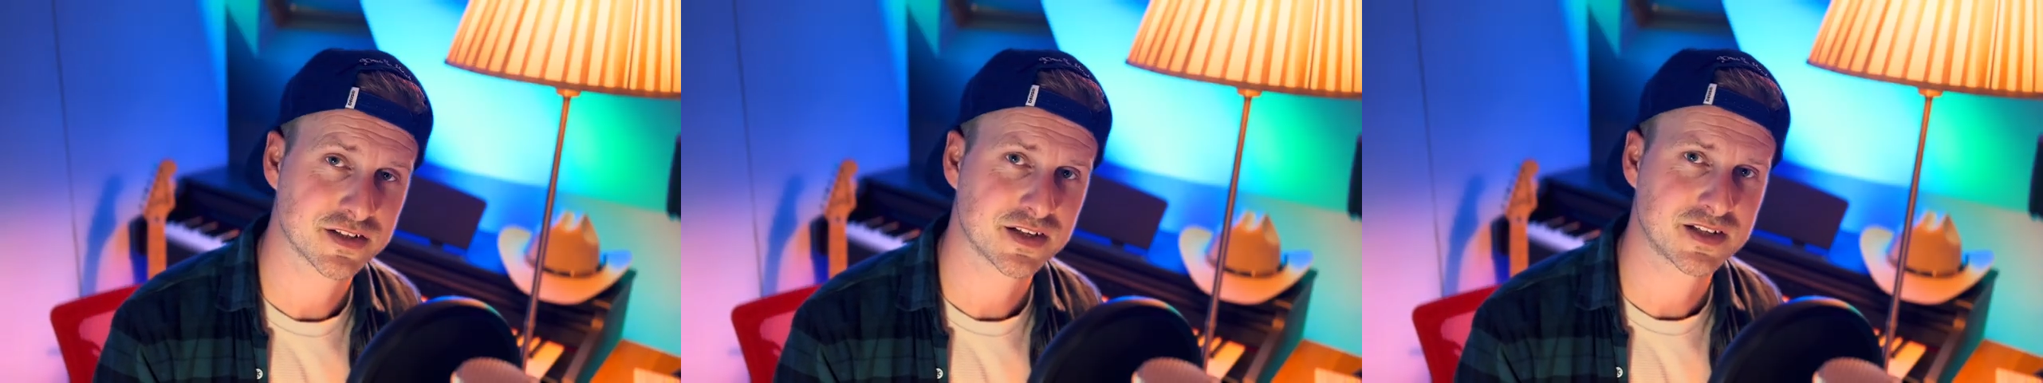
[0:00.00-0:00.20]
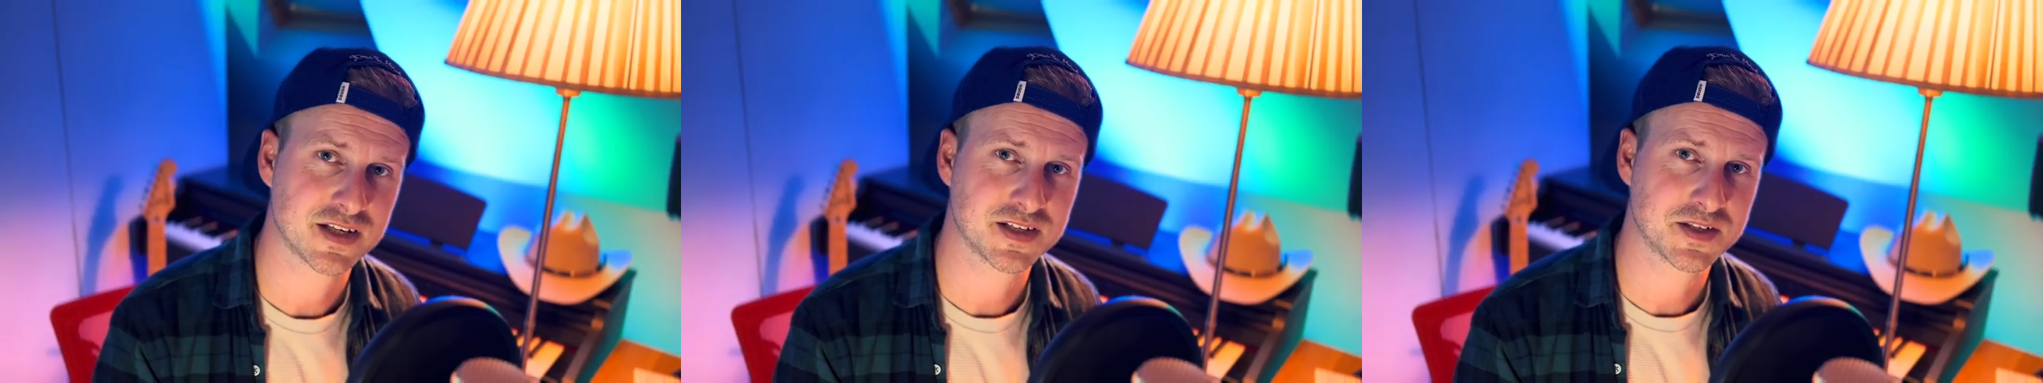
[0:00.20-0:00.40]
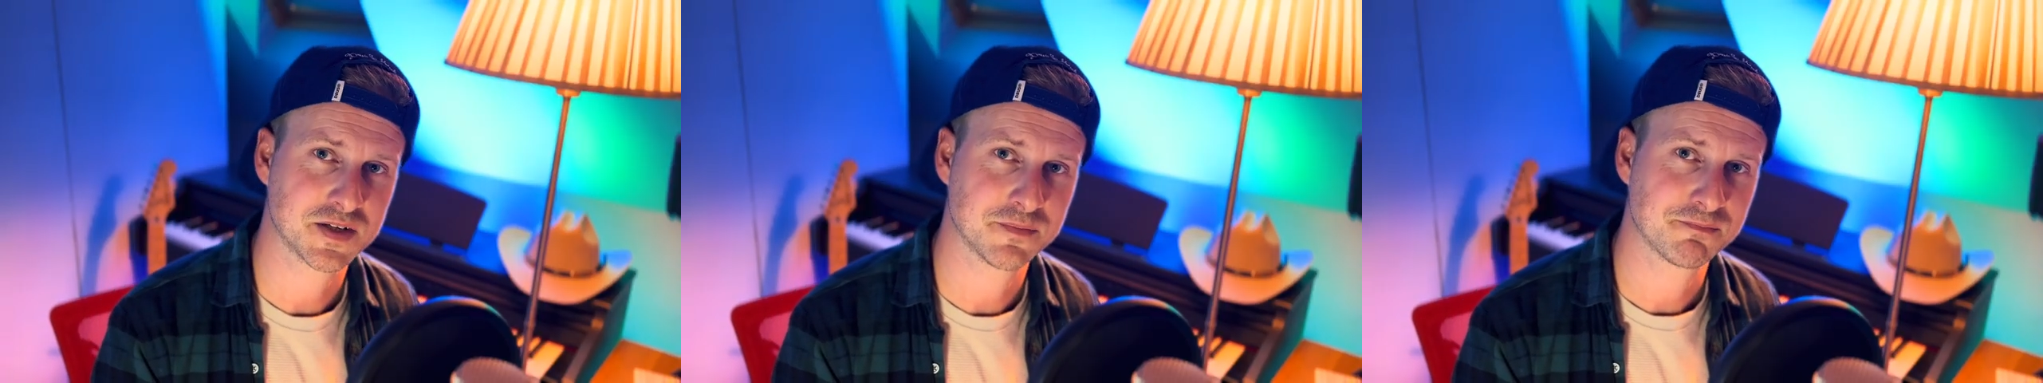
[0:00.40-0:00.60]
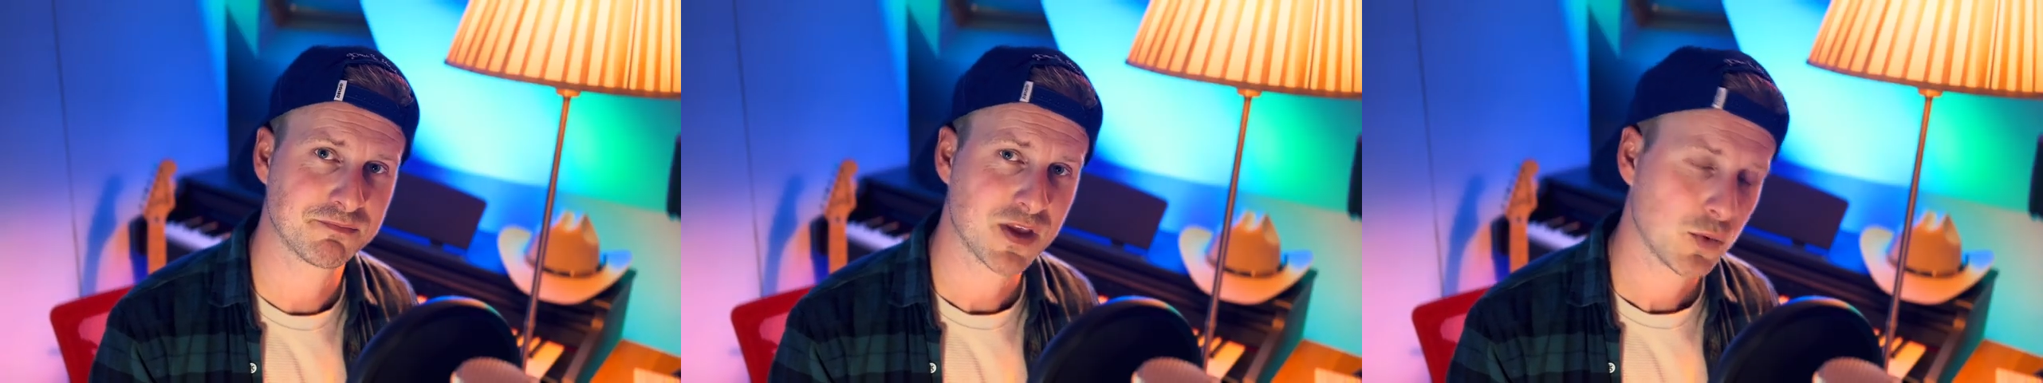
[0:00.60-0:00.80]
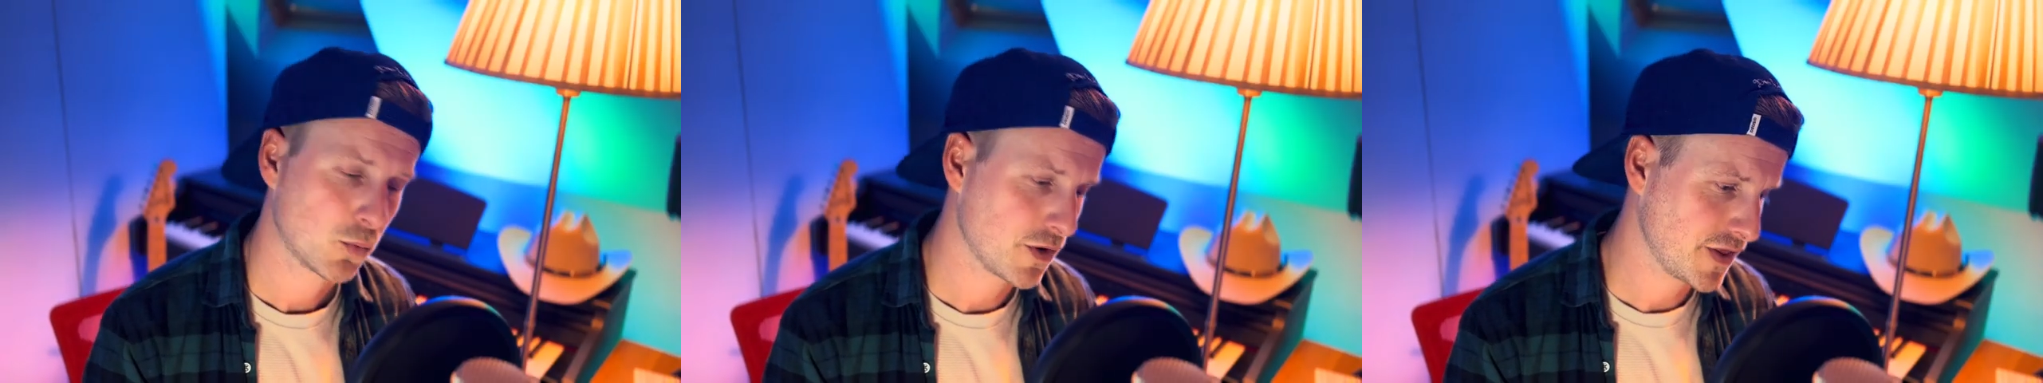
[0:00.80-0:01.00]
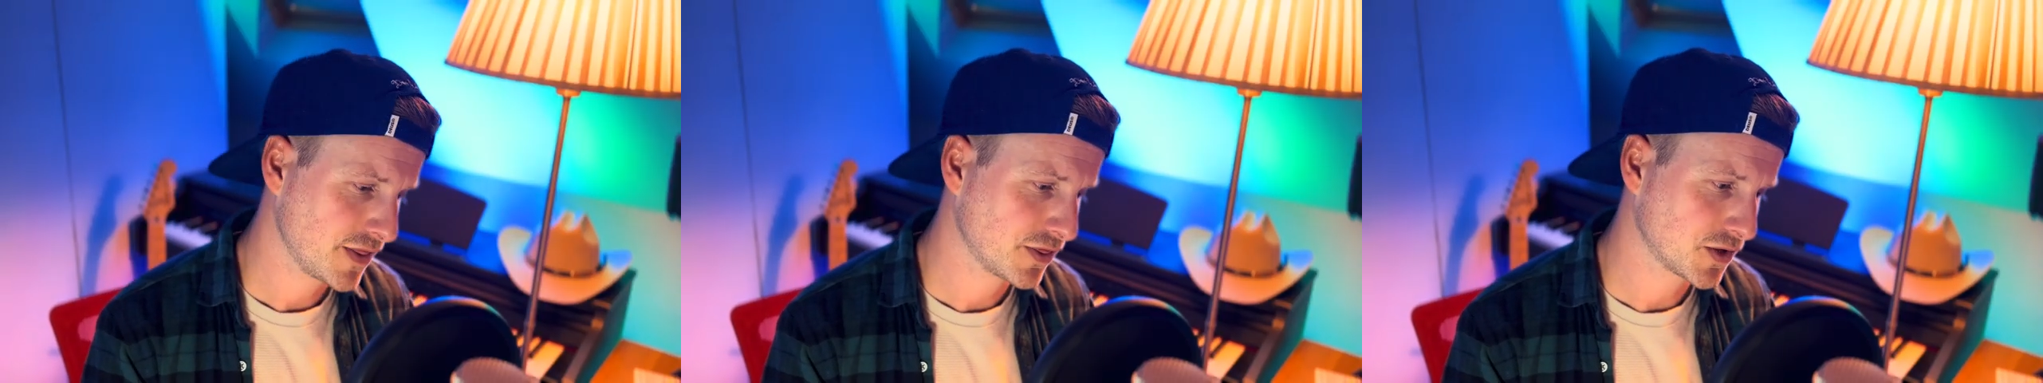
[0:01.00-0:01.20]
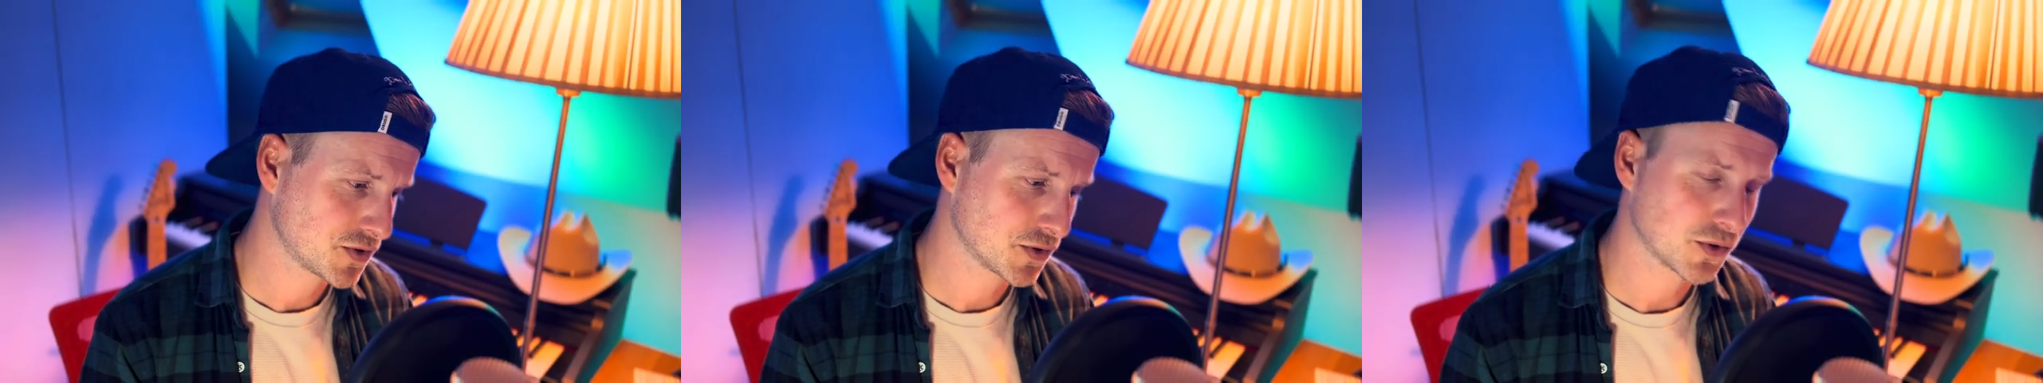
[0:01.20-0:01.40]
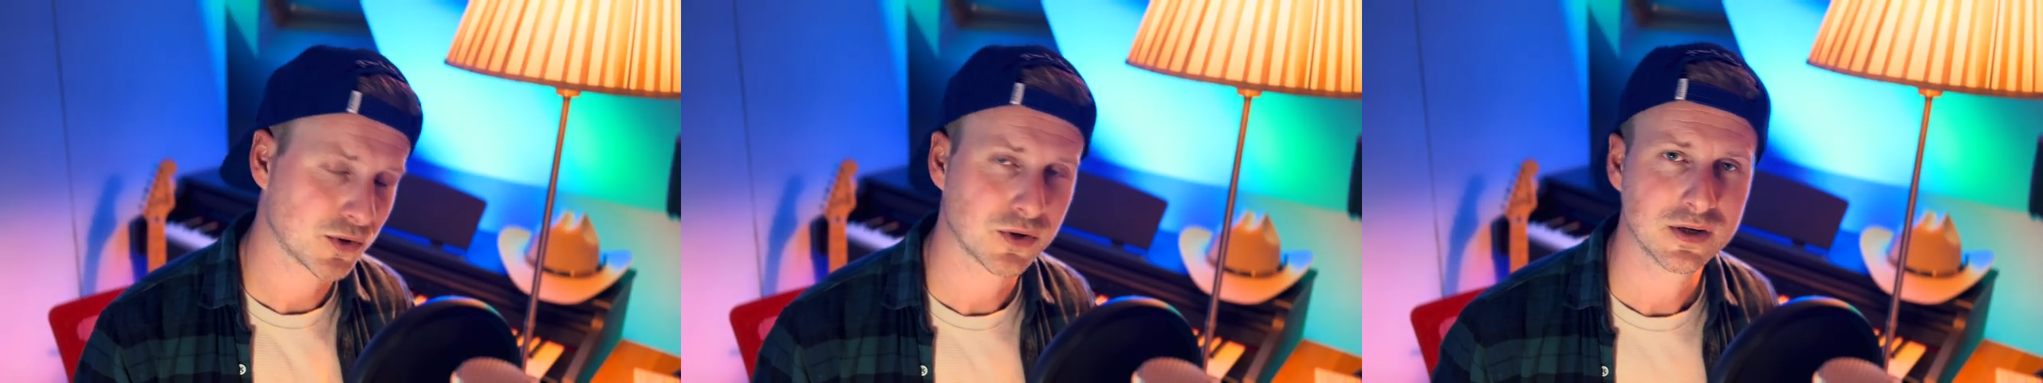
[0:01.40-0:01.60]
system within the DAW,